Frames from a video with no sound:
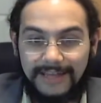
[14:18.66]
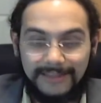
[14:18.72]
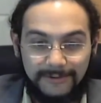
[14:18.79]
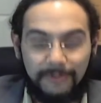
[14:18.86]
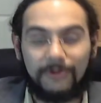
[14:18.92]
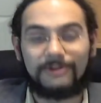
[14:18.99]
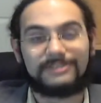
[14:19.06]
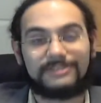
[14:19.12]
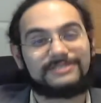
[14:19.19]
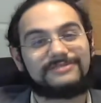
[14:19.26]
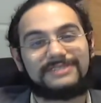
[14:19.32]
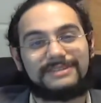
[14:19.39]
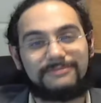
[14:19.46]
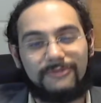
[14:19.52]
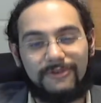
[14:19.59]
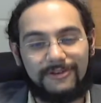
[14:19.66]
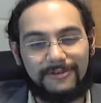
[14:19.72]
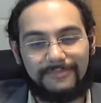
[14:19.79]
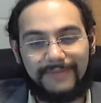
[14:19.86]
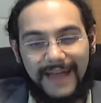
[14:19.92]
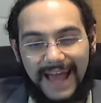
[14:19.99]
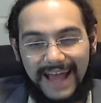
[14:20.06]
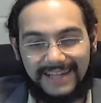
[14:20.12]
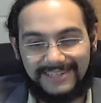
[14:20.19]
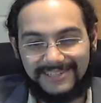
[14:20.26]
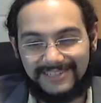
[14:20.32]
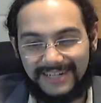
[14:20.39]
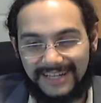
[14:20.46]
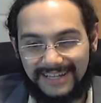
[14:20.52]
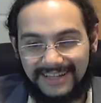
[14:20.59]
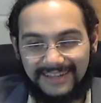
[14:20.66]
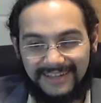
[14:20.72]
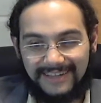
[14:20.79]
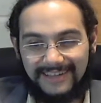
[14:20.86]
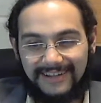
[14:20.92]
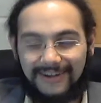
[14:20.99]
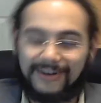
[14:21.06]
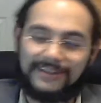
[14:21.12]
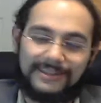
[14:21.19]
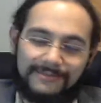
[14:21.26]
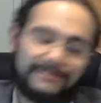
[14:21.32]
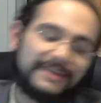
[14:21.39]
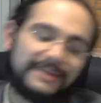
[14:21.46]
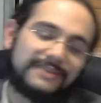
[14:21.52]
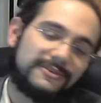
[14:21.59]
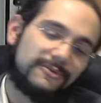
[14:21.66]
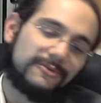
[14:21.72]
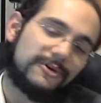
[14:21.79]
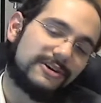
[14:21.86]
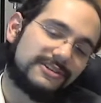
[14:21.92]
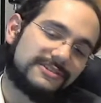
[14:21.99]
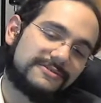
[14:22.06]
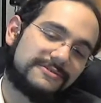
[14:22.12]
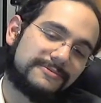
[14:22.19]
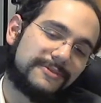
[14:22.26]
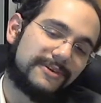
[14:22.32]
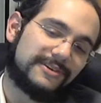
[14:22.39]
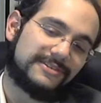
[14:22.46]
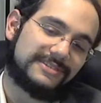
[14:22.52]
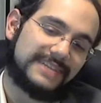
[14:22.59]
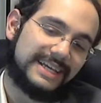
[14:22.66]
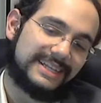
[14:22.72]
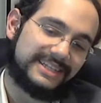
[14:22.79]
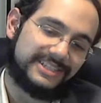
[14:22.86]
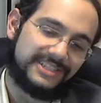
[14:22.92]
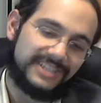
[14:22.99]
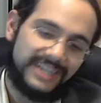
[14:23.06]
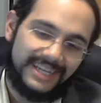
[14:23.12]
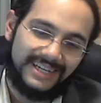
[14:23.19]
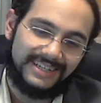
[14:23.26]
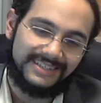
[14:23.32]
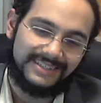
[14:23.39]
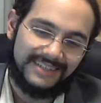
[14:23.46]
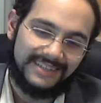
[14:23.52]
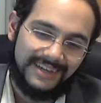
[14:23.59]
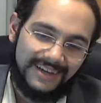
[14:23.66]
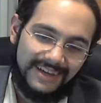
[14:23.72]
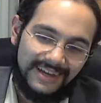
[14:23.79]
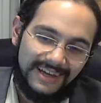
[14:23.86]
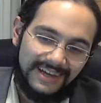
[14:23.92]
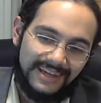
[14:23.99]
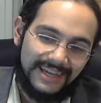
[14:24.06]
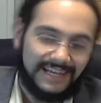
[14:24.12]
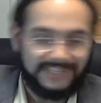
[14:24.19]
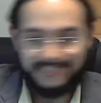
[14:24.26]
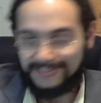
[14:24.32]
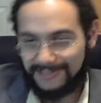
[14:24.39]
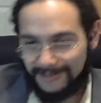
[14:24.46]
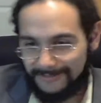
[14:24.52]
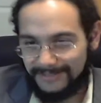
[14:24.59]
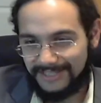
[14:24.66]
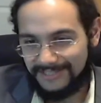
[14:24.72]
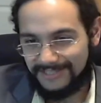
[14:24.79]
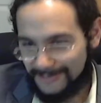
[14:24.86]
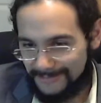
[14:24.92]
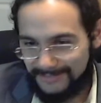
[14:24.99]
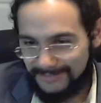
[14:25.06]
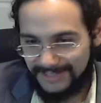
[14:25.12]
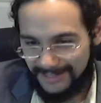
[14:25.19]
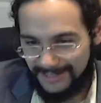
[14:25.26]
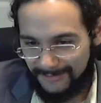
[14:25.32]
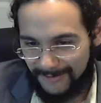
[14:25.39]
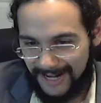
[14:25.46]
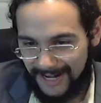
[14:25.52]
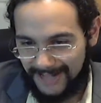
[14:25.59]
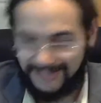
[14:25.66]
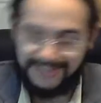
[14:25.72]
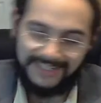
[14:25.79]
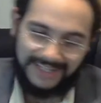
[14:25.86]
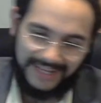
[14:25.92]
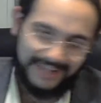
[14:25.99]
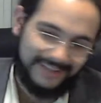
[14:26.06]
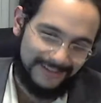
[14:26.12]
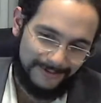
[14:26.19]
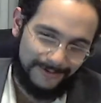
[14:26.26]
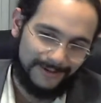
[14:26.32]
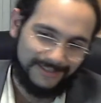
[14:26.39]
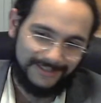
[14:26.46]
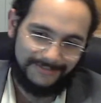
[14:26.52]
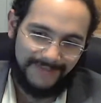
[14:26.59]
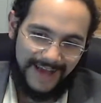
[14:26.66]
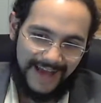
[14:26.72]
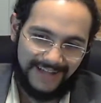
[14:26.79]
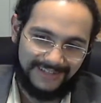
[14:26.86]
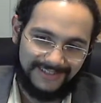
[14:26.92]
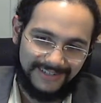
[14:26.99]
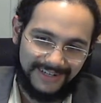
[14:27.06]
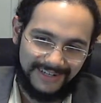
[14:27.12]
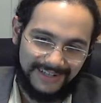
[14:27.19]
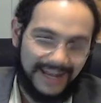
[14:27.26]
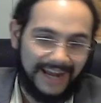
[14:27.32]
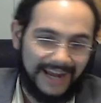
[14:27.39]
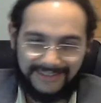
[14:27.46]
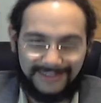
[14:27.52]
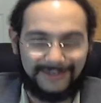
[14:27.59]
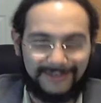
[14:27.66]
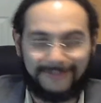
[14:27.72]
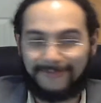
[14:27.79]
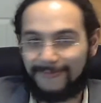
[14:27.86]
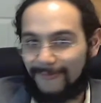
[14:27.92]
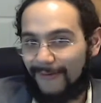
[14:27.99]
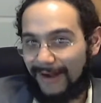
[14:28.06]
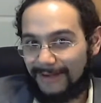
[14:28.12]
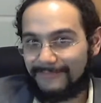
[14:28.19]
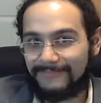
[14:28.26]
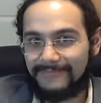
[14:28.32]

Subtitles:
In the words of the immortal Patrick, or in the words of immortal Sandy Cheeks, can't you go be stupid somewhere else? And then in the words of Patrick, not until 4.